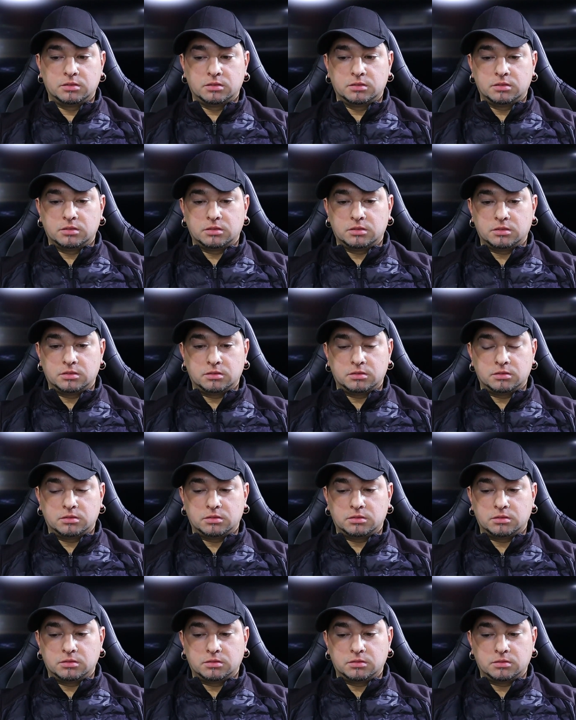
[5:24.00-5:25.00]

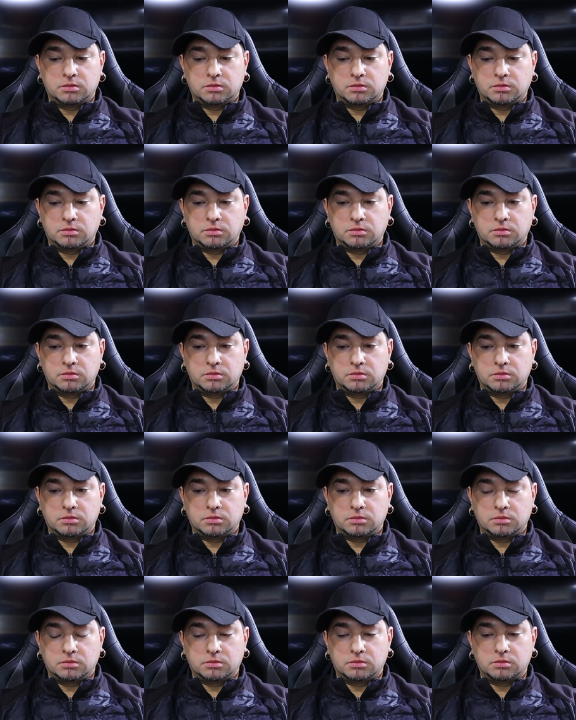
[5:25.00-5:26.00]

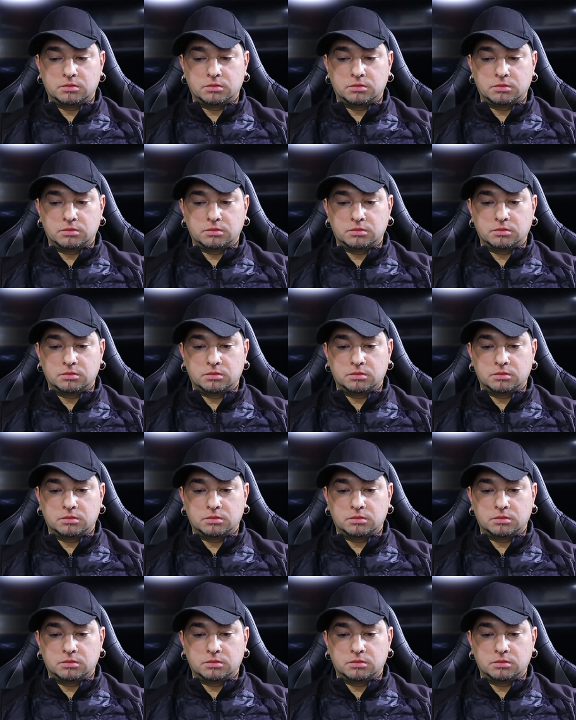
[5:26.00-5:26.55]
Nobody speaks.